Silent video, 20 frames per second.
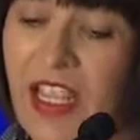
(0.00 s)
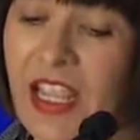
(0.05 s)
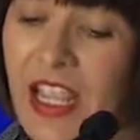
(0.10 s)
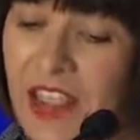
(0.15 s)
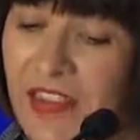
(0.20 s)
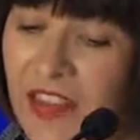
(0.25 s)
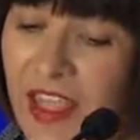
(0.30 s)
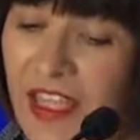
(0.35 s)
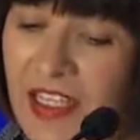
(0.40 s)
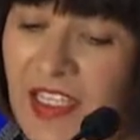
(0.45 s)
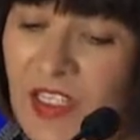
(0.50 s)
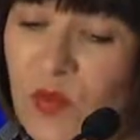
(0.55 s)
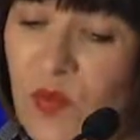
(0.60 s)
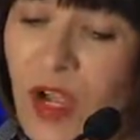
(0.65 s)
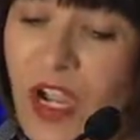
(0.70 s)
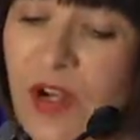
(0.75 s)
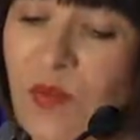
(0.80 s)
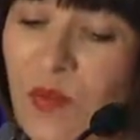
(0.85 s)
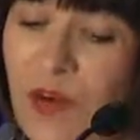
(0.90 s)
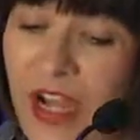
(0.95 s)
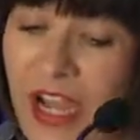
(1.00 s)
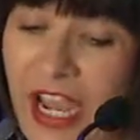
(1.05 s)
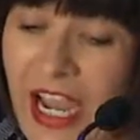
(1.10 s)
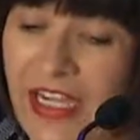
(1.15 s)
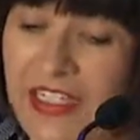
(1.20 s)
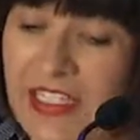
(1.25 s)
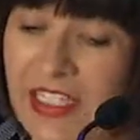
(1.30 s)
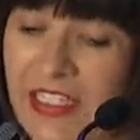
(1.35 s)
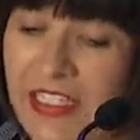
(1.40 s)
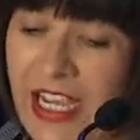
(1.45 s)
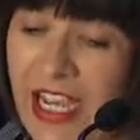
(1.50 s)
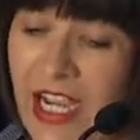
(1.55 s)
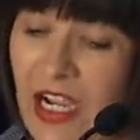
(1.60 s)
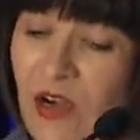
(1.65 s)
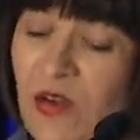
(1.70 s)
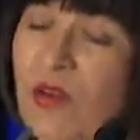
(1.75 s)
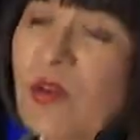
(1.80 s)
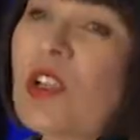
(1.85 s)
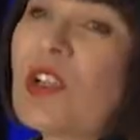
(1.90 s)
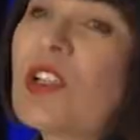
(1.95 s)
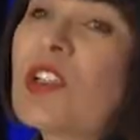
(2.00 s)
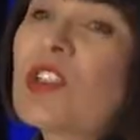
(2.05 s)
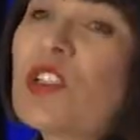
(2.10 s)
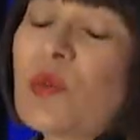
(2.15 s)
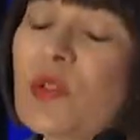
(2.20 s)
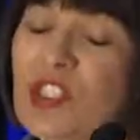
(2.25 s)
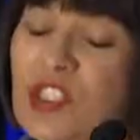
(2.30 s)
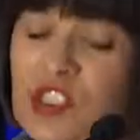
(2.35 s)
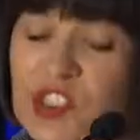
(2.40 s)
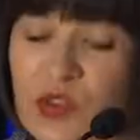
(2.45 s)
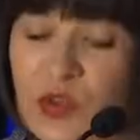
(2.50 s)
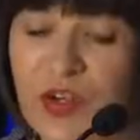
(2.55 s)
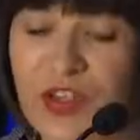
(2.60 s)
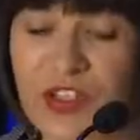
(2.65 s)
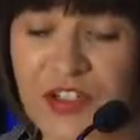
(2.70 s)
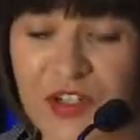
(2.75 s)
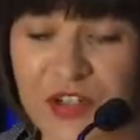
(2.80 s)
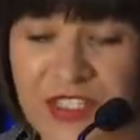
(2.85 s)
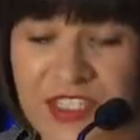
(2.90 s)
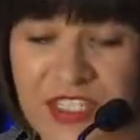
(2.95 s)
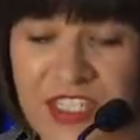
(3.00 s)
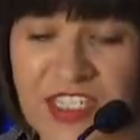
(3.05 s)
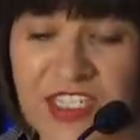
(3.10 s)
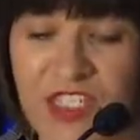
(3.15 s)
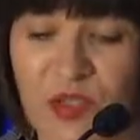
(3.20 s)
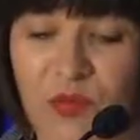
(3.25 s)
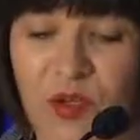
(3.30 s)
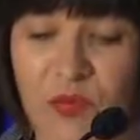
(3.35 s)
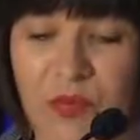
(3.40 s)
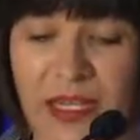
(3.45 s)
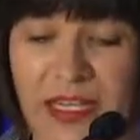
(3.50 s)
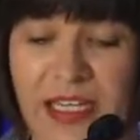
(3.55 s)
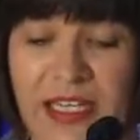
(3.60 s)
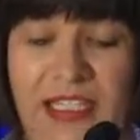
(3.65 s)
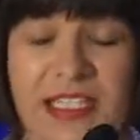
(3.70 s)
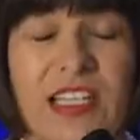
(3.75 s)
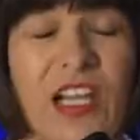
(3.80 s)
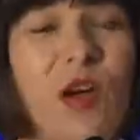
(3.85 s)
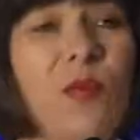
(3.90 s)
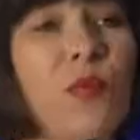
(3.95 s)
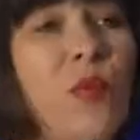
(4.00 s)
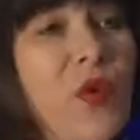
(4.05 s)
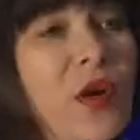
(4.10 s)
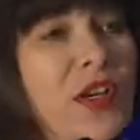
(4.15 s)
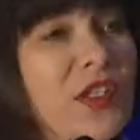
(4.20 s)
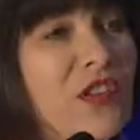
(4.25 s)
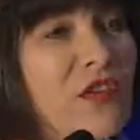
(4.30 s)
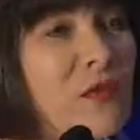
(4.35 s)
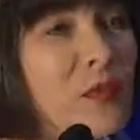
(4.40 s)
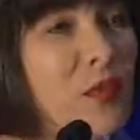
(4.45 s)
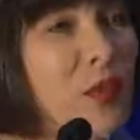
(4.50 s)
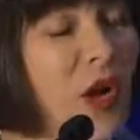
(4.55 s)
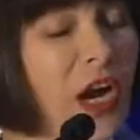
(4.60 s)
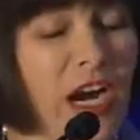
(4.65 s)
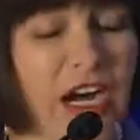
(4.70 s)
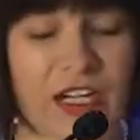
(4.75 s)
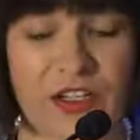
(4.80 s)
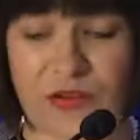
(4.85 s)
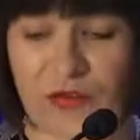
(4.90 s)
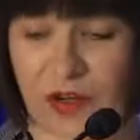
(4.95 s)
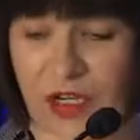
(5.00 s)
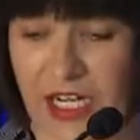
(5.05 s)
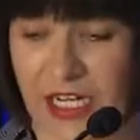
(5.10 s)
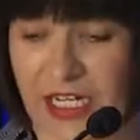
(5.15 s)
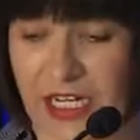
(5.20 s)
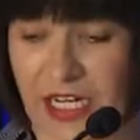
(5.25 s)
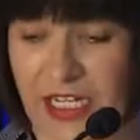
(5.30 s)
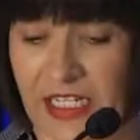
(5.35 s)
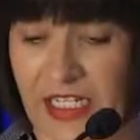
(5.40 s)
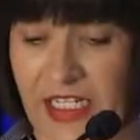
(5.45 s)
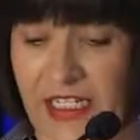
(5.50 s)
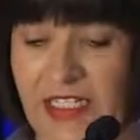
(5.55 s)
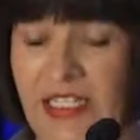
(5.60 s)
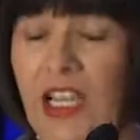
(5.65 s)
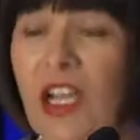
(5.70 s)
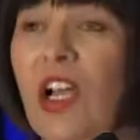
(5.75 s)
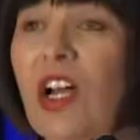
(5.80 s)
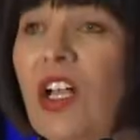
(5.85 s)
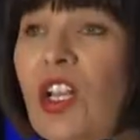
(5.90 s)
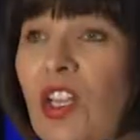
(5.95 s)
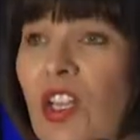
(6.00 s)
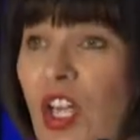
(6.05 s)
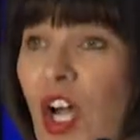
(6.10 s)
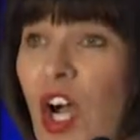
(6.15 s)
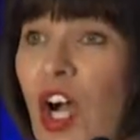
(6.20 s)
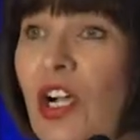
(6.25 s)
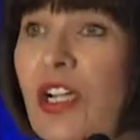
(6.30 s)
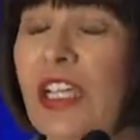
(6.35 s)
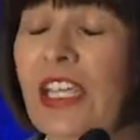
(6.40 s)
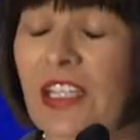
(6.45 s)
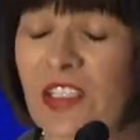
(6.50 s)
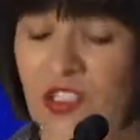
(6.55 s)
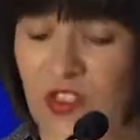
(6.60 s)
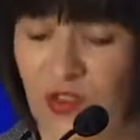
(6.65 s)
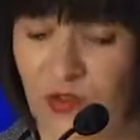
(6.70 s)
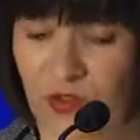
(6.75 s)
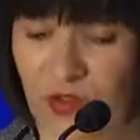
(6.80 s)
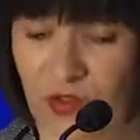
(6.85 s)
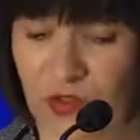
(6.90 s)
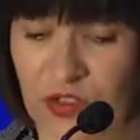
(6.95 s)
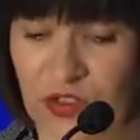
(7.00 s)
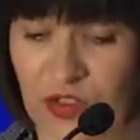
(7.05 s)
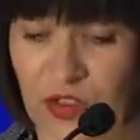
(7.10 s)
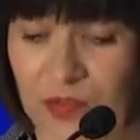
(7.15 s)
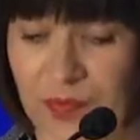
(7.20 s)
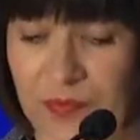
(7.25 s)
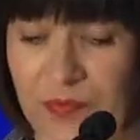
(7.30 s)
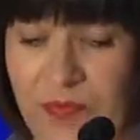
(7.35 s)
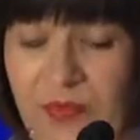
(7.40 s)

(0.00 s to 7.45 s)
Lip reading: And that's why we're acting now, to ensure that our system remains a point of pride for Canadians long into the future.